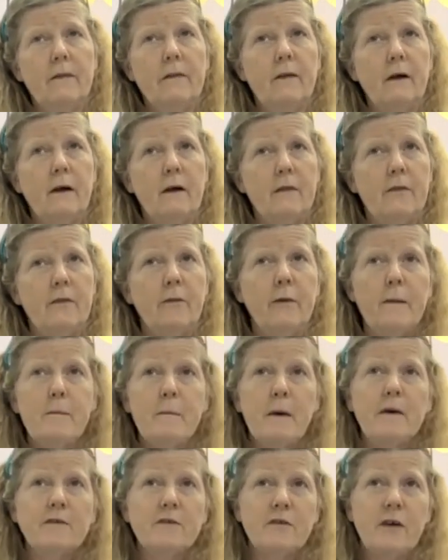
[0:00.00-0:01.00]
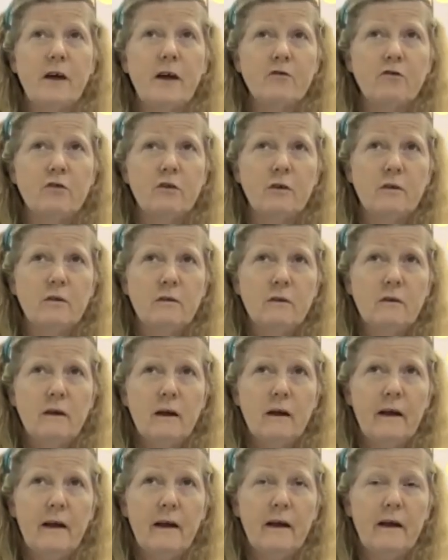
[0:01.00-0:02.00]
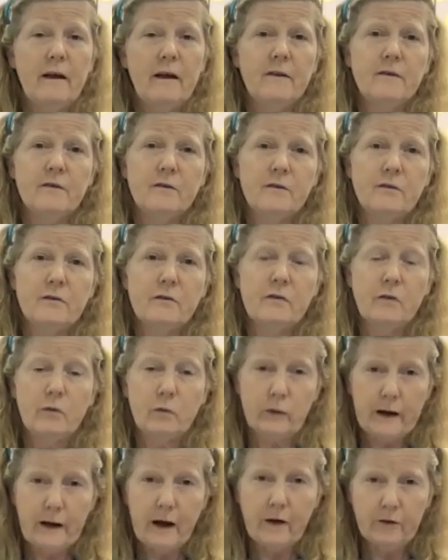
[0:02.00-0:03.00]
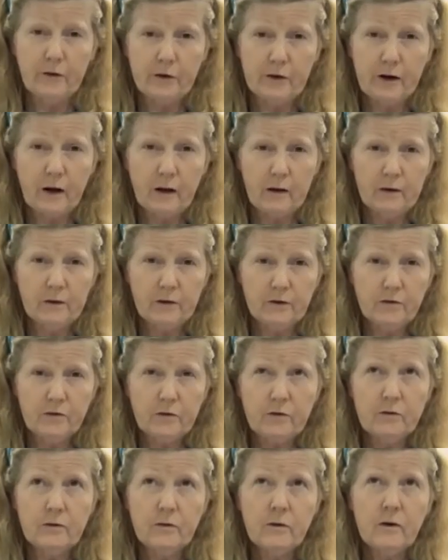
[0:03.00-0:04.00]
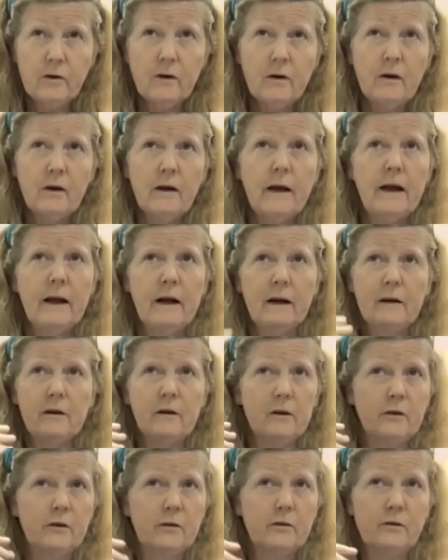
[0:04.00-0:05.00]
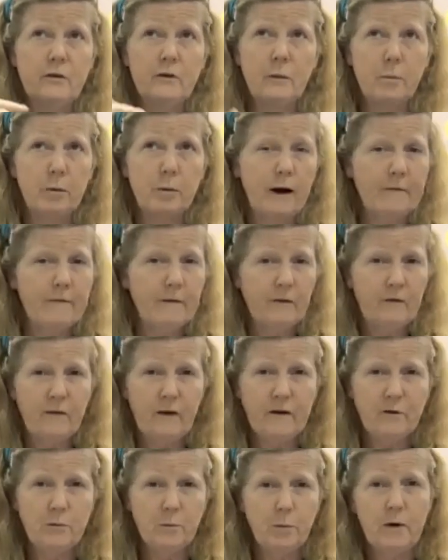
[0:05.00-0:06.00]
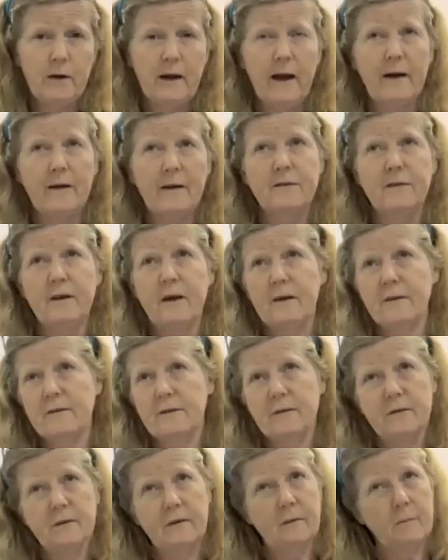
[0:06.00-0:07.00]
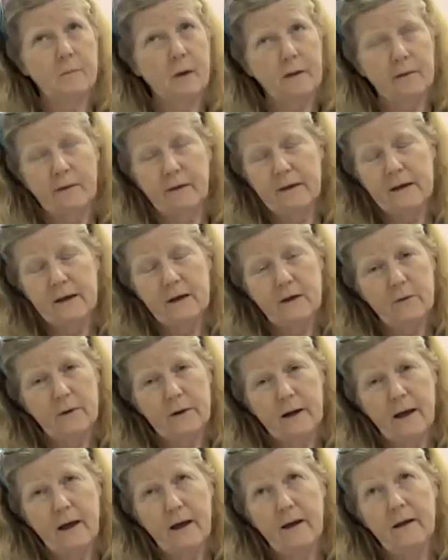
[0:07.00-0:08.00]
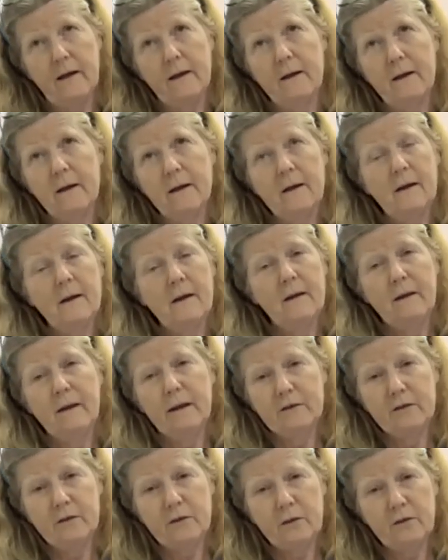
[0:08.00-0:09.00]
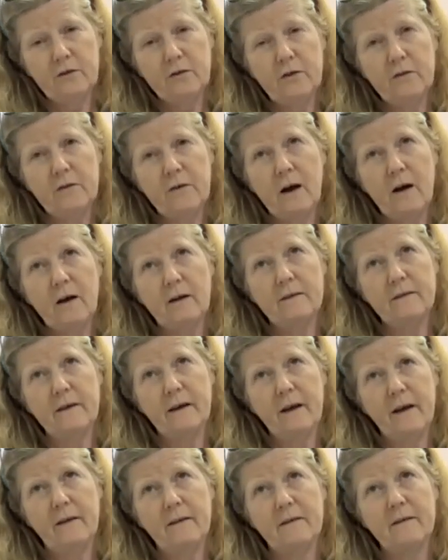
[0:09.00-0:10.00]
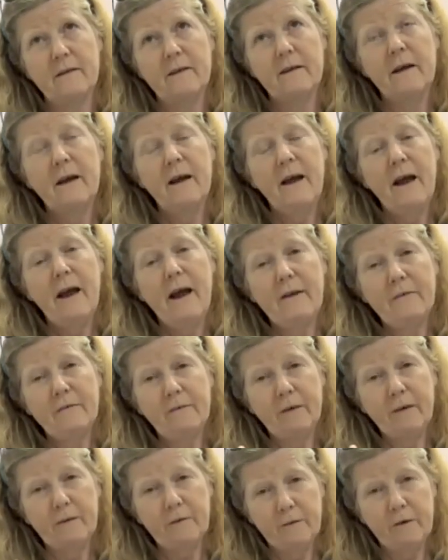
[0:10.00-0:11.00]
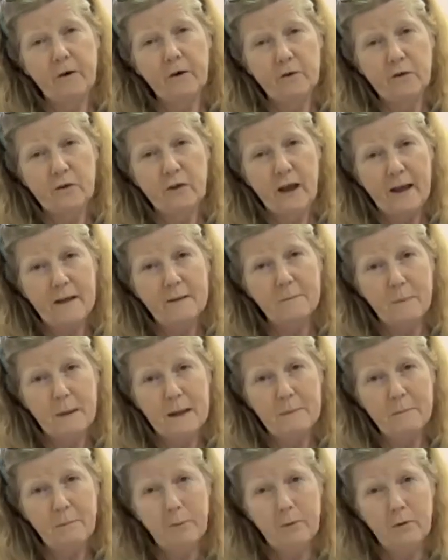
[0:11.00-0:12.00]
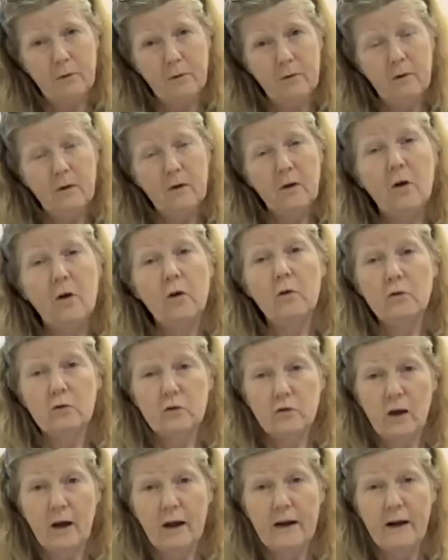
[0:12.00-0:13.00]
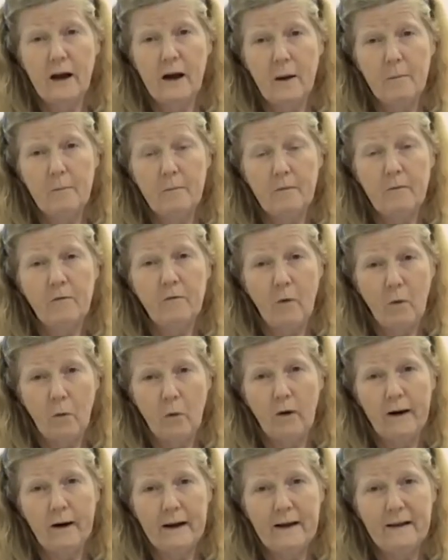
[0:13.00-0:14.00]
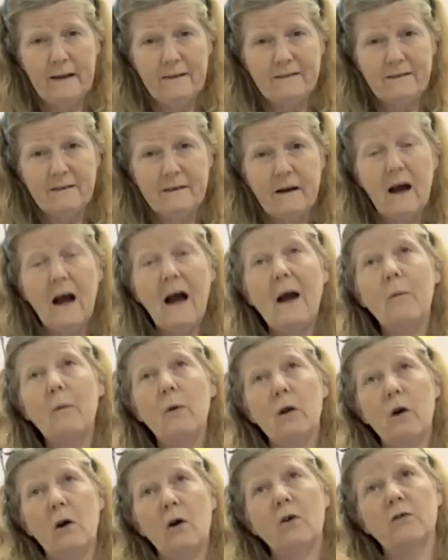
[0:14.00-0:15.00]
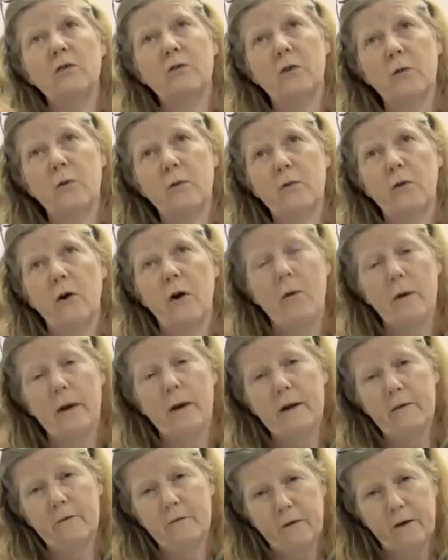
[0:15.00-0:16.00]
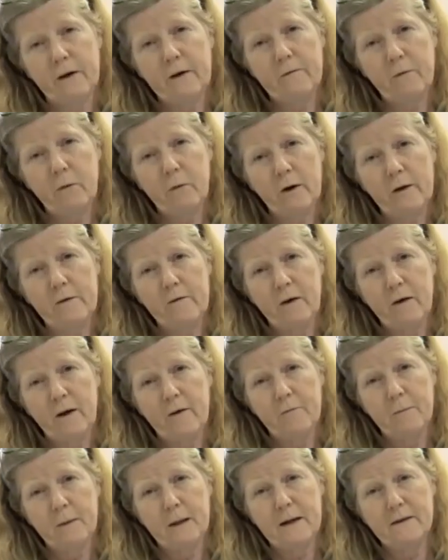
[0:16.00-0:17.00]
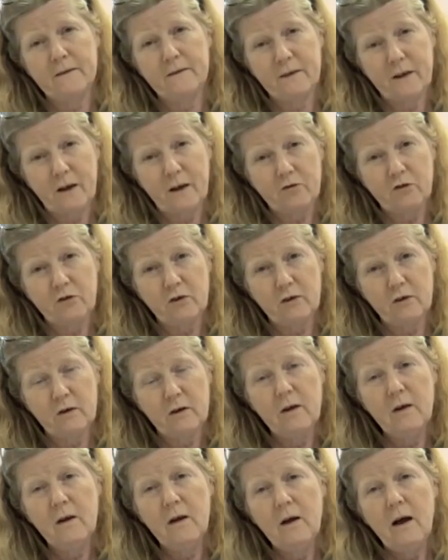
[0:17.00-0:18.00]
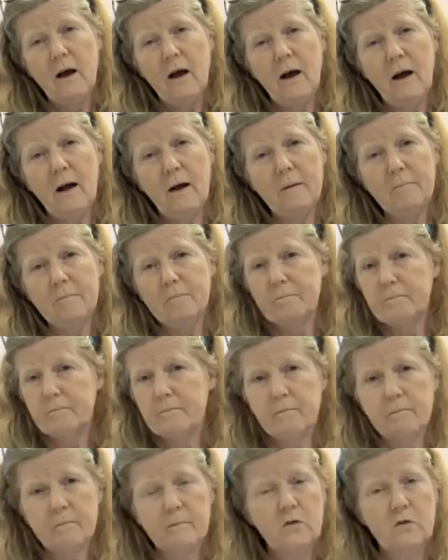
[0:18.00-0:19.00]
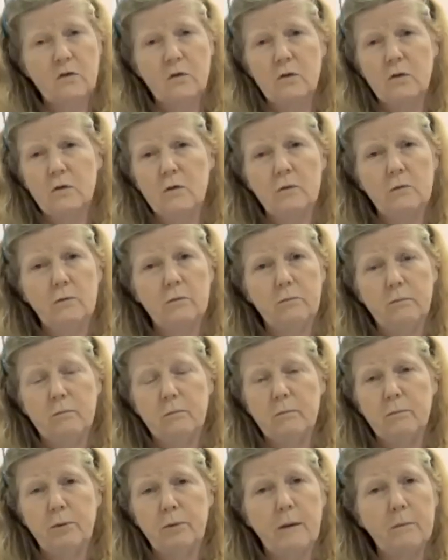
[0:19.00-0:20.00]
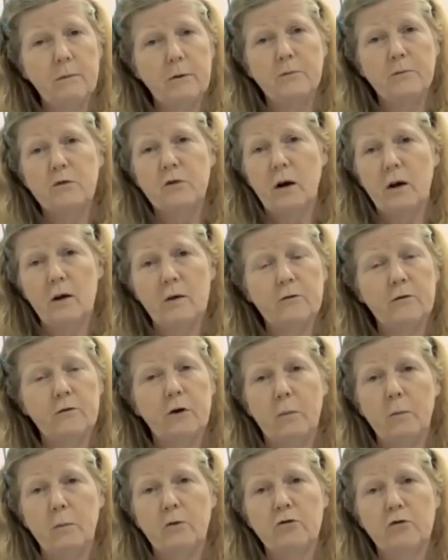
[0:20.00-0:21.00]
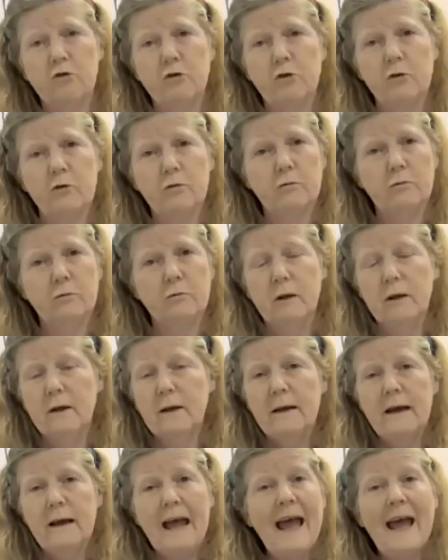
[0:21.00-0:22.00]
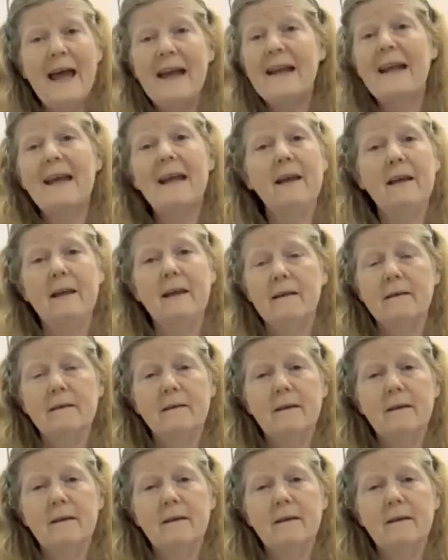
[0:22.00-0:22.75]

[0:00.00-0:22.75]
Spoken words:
The 3-month session is $300. It includes the private Facebook access, monthly Q&A, exclusive content. And for the first 10 people who sign up for it, I will also throw in a free 45-minute session to problem solve, troubleshoot any